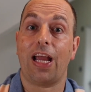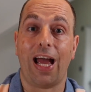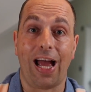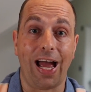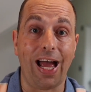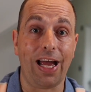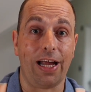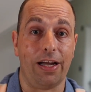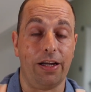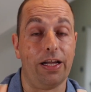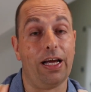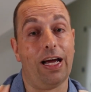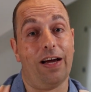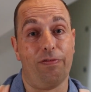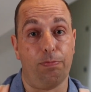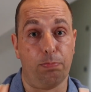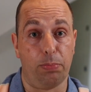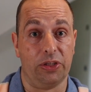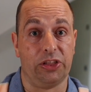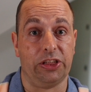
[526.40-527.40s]
and
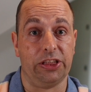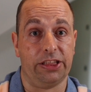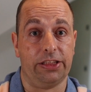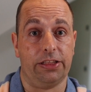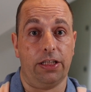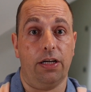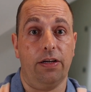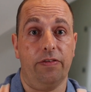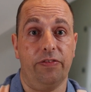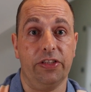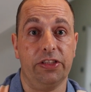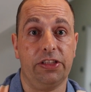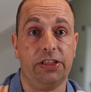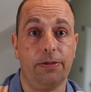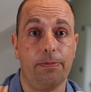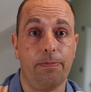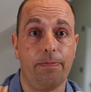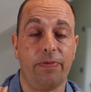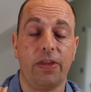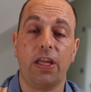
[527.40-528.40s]
have British servers.
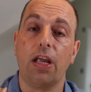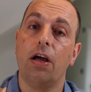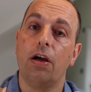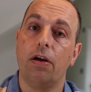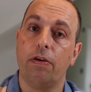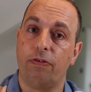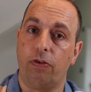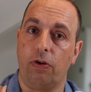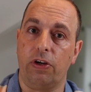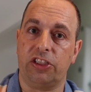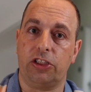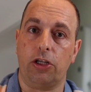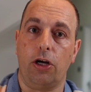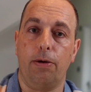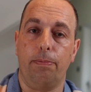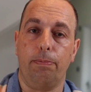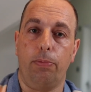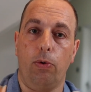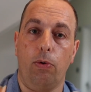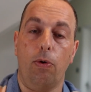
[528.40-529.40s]
For
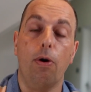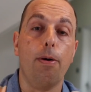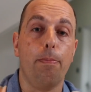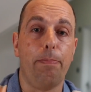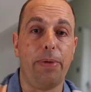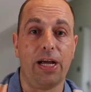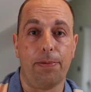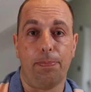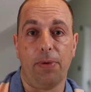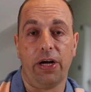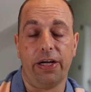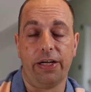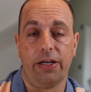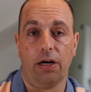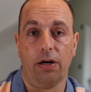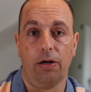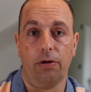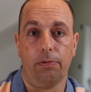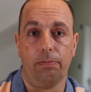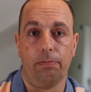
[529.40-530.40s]
example, BigMind
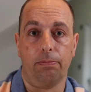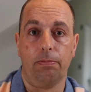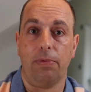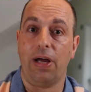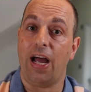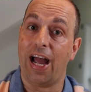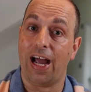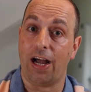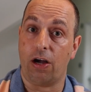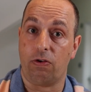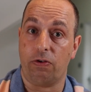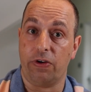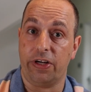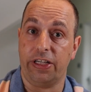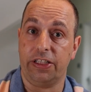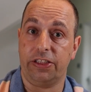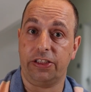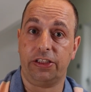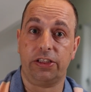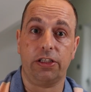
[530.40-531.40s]
Home,
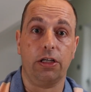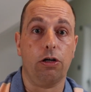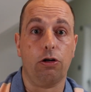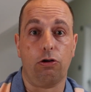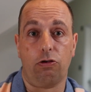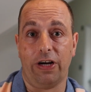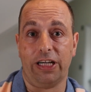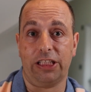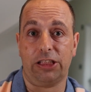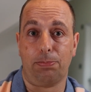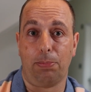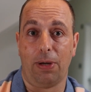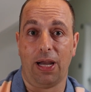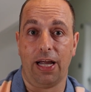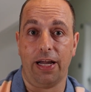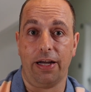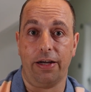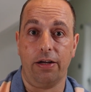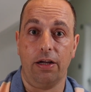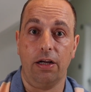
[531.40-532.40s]
Acronis,
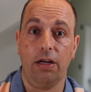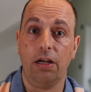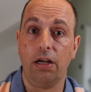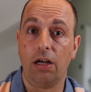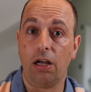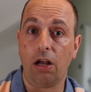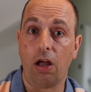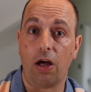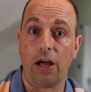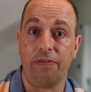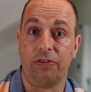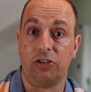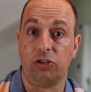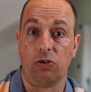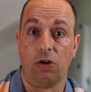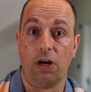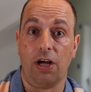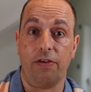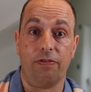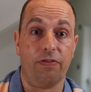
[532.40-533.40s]
CrashPlan,
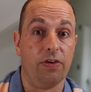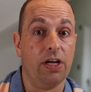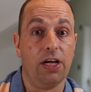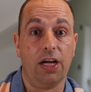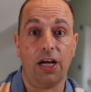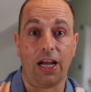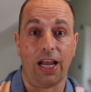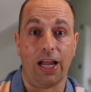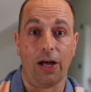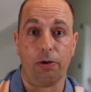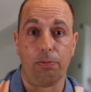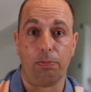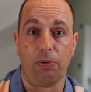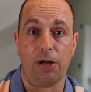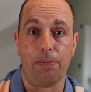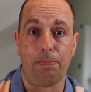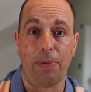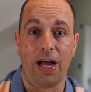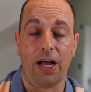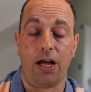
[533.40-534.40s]
LiveDrive,
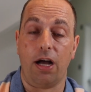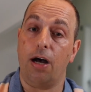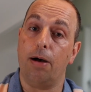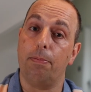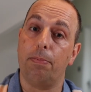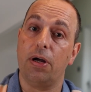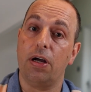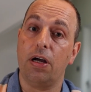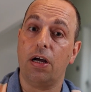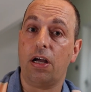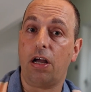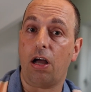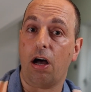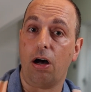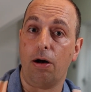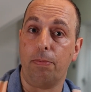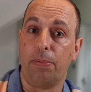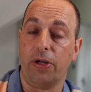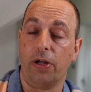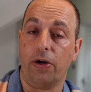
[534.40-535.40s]
Cloudberry Backup,
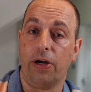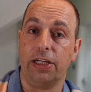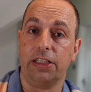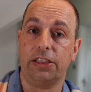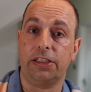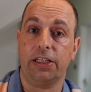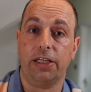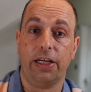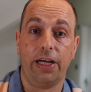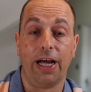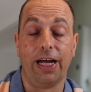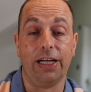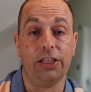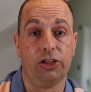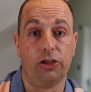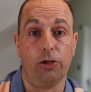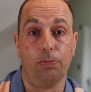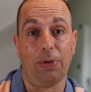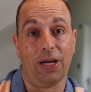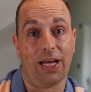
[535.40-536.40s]
Carbonite, and
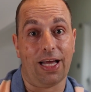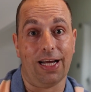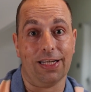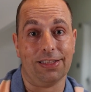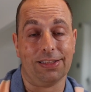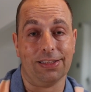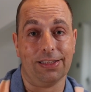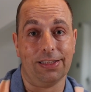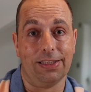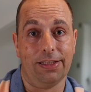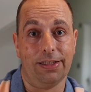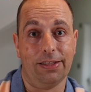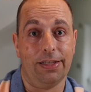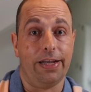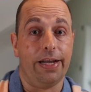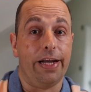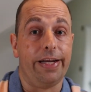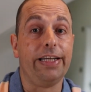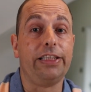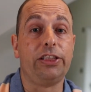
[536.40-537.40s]
Duplicati.
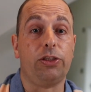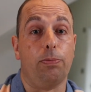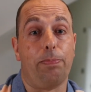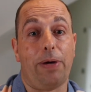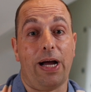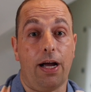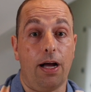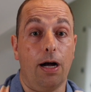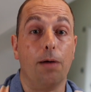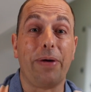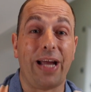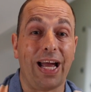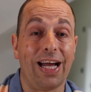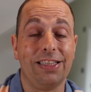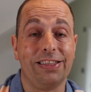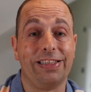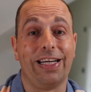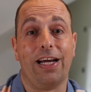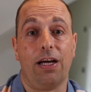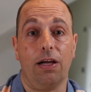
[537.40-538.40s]
Initial backup
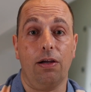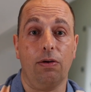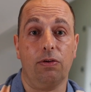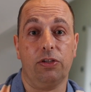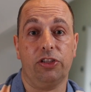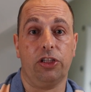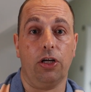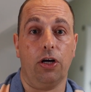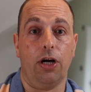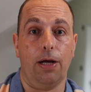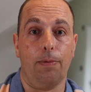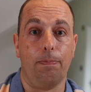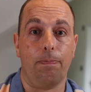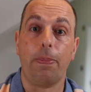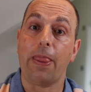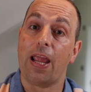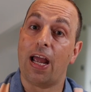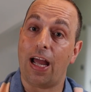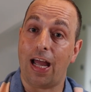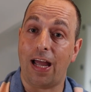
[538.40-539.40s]
can take a long time.
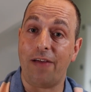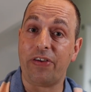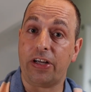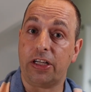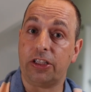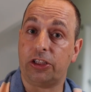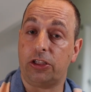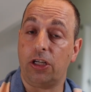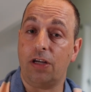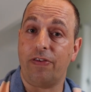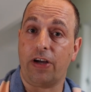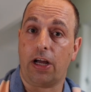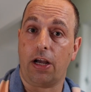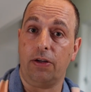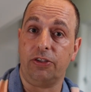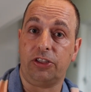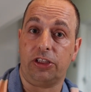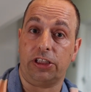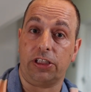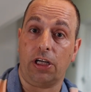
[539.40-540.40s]
Having a server
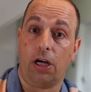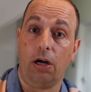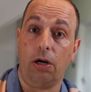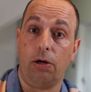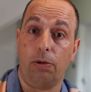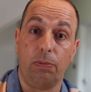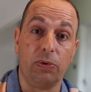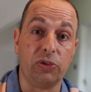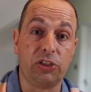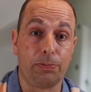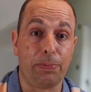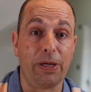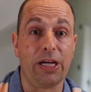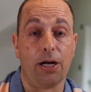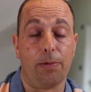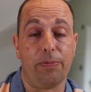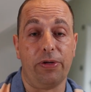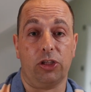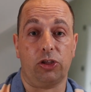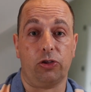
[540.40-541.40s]
closer to home will speed
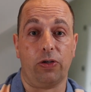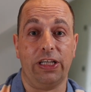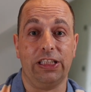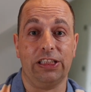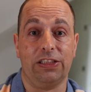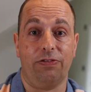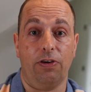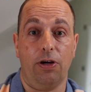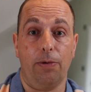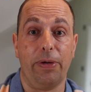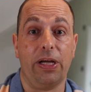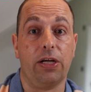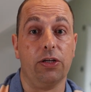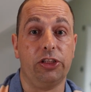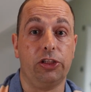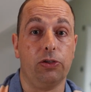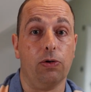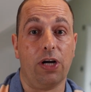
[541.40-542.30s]
up your transfer because your